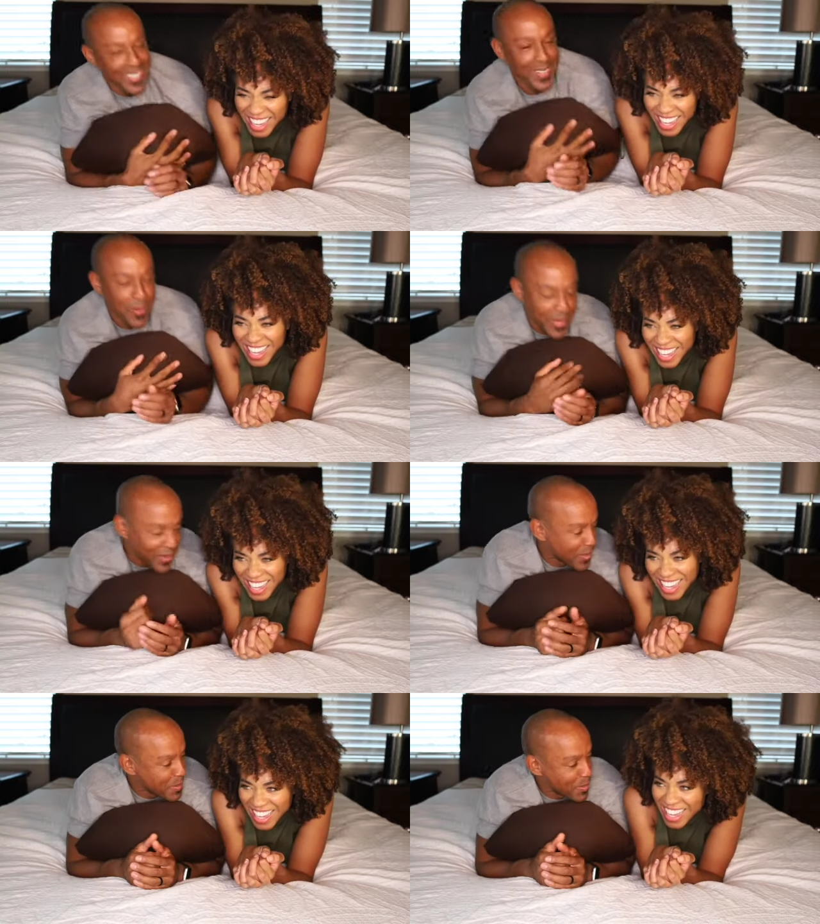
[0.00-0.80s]
Speaker 1: here that we
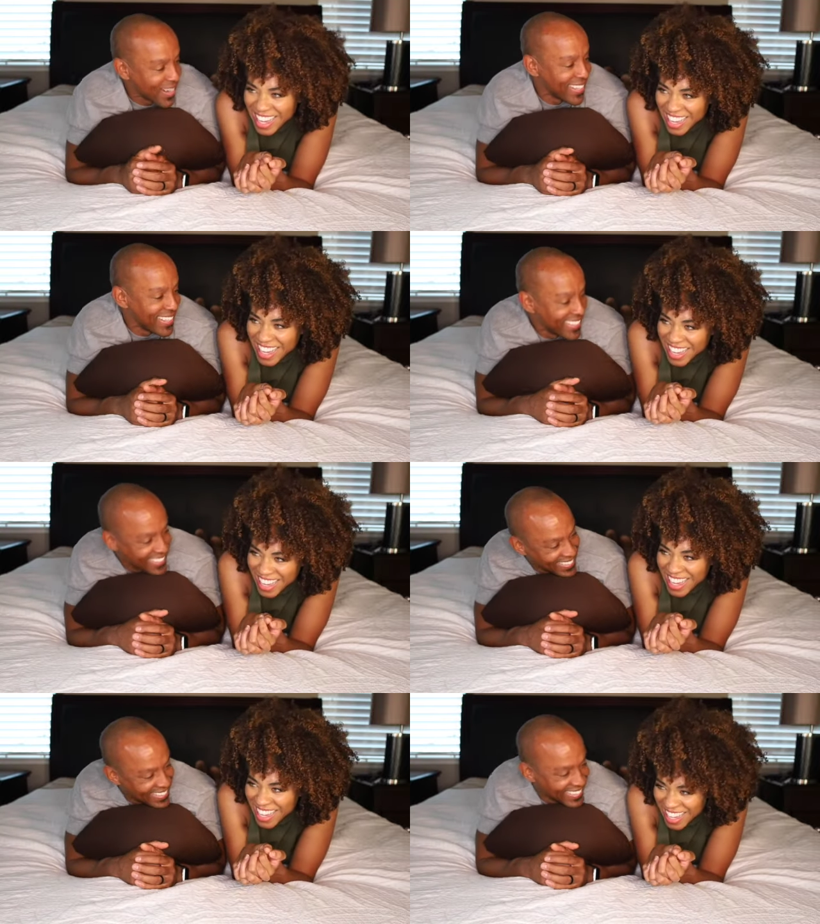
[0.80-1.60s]
call the brain.
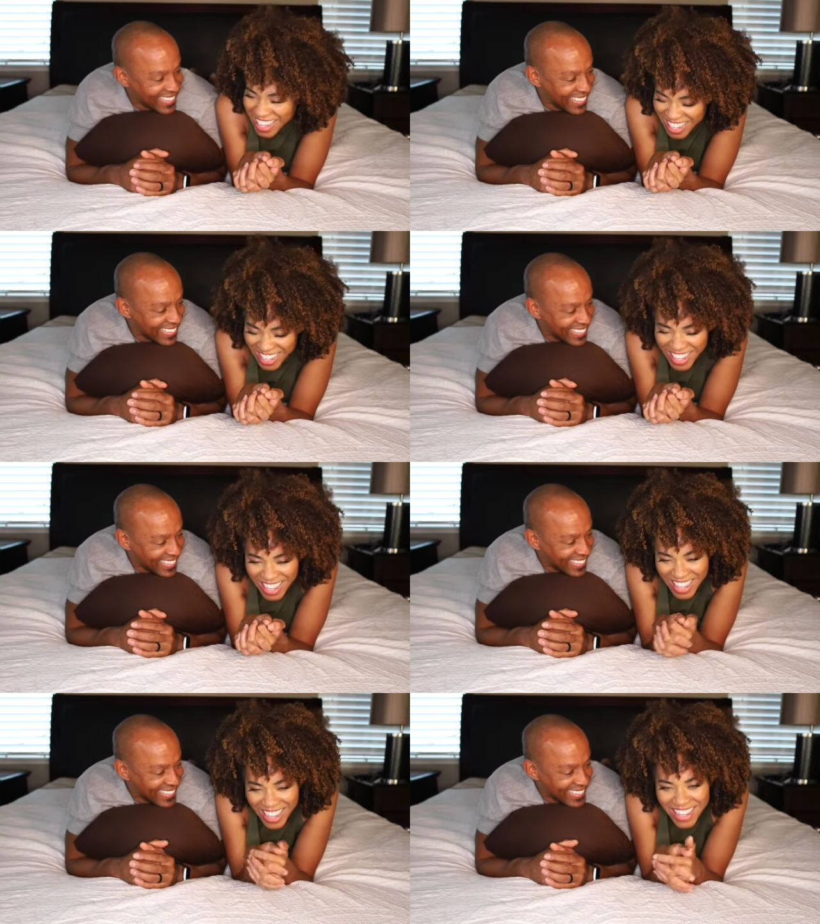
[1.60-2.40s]

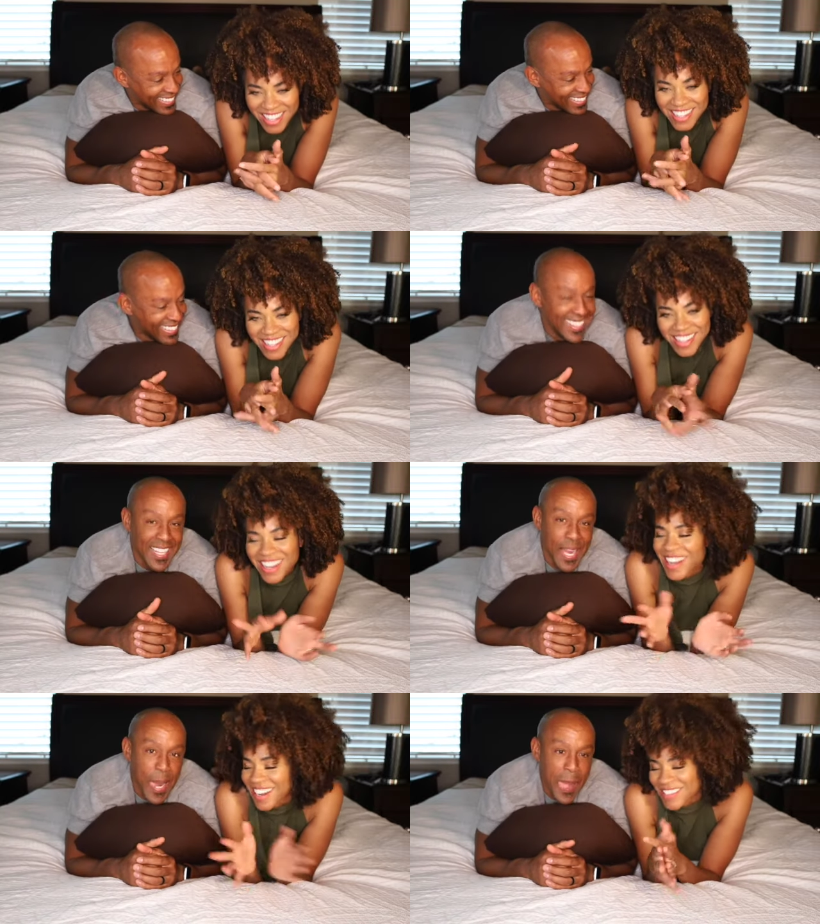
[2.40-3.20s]
All
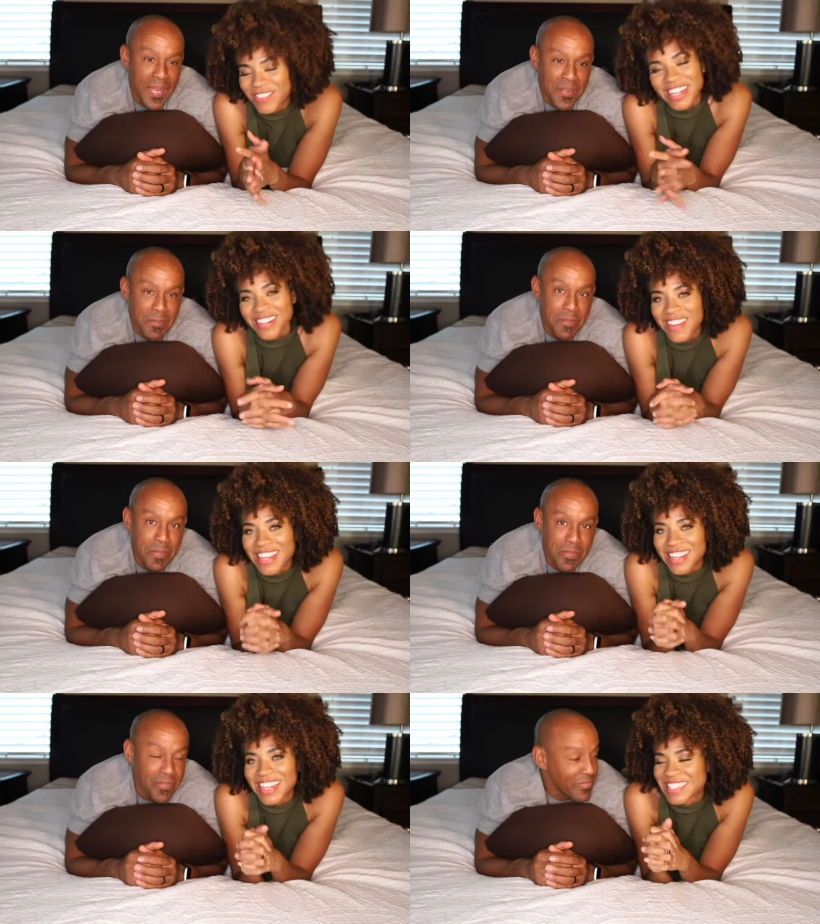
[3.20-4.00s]
Speaker 2: right, but
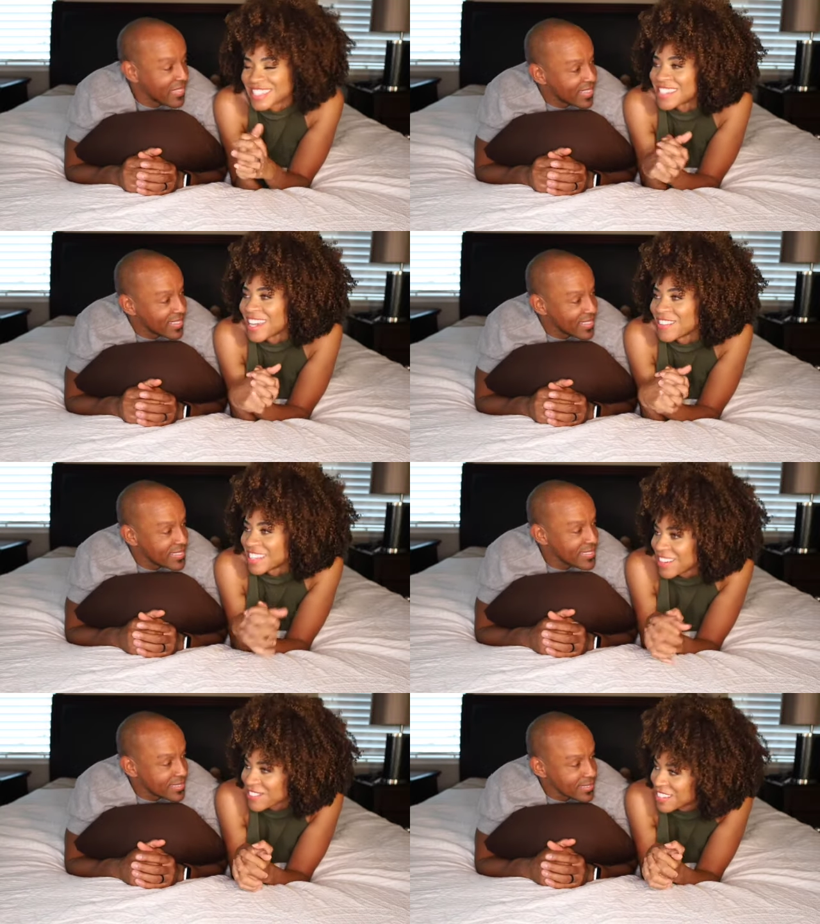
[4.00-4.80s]
anyway, I did say I
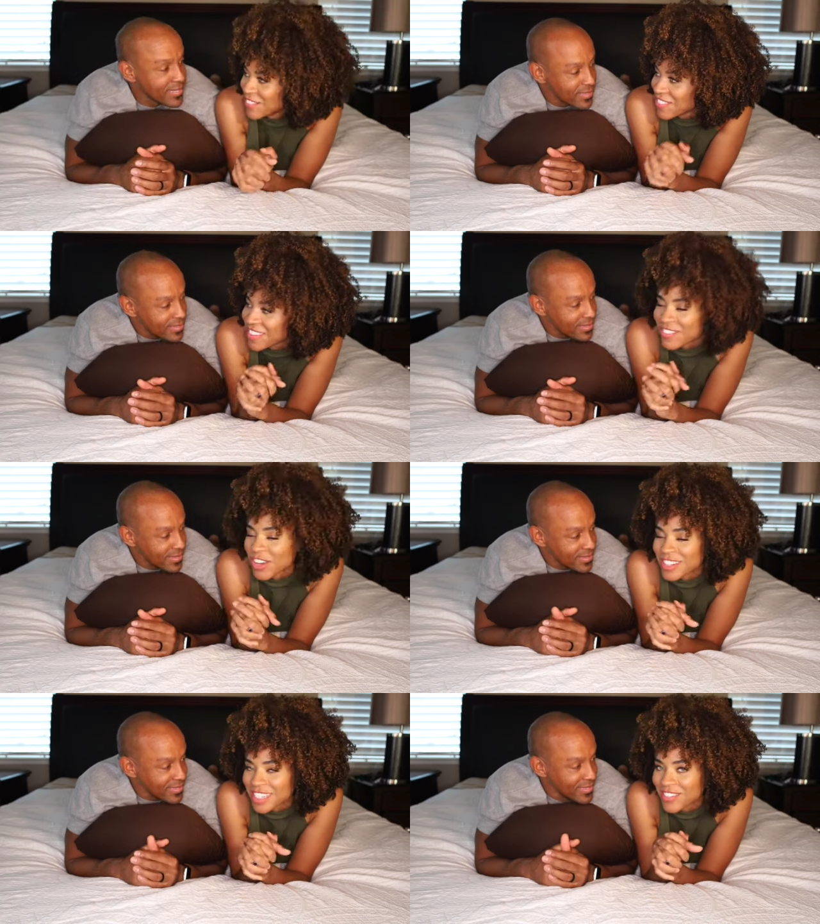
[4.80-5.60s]
would get it for him. I'm giving him a
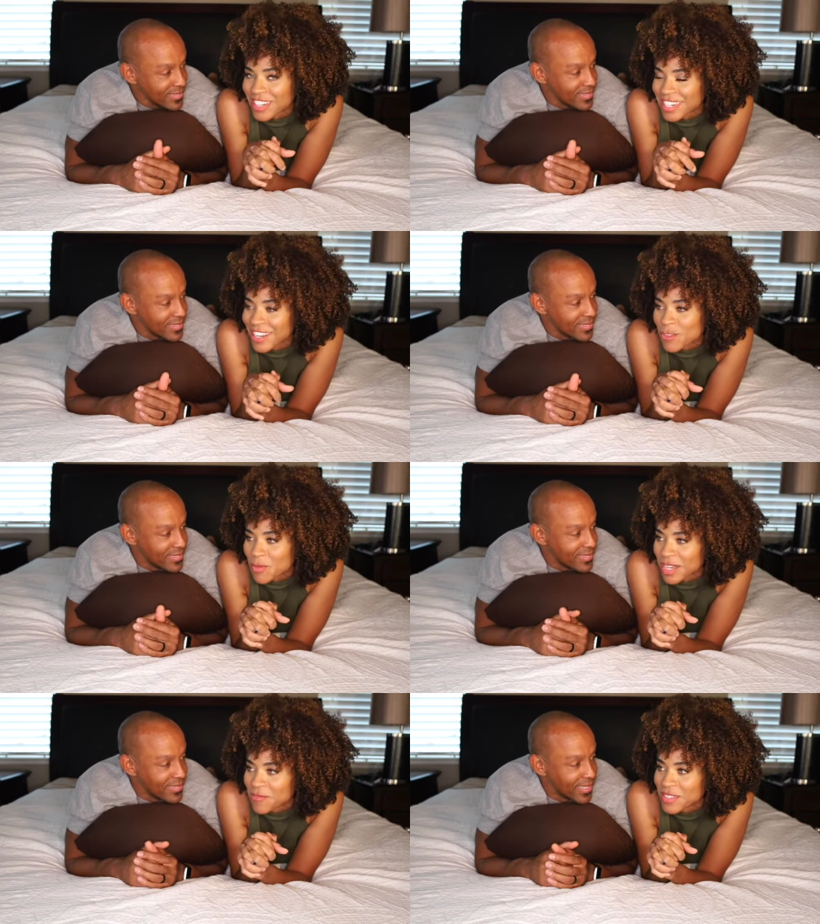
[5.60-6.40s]
hard time right now,
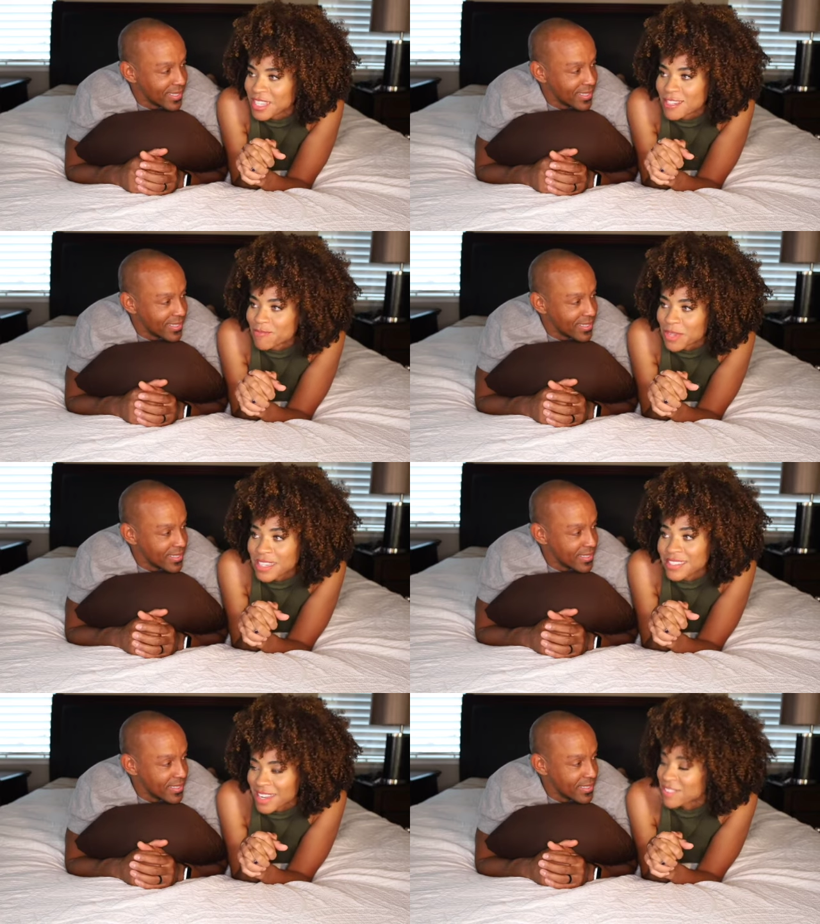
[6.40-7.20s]
but
Speaker 1: yeah.
Speaker 2: But
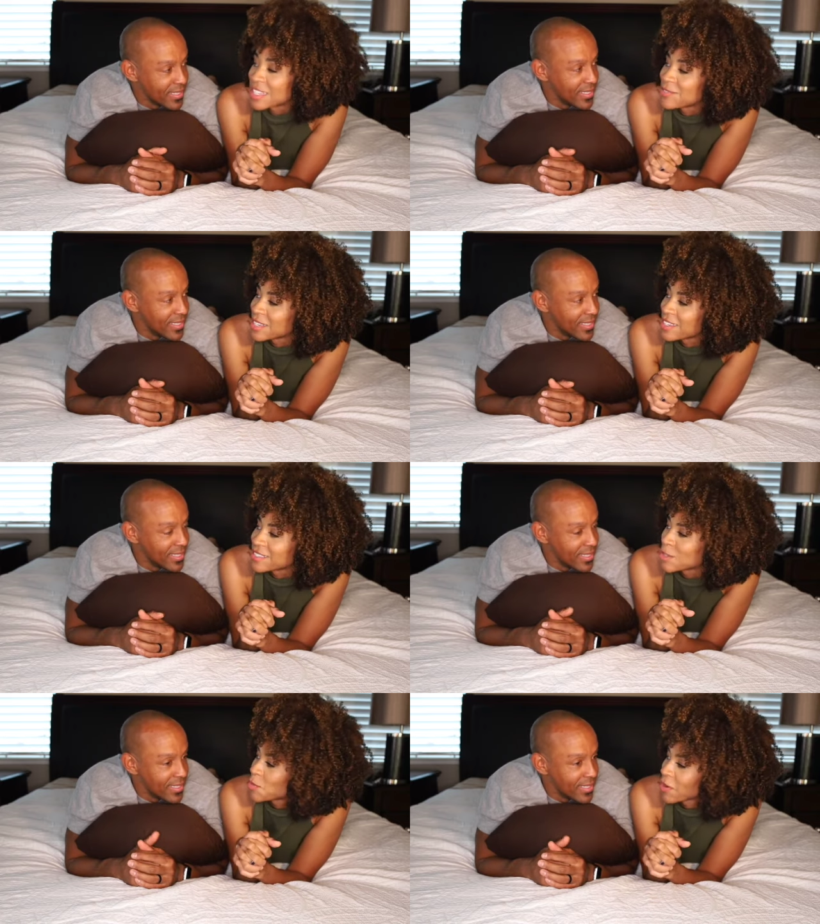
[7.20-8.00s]
he's gonna have to give me no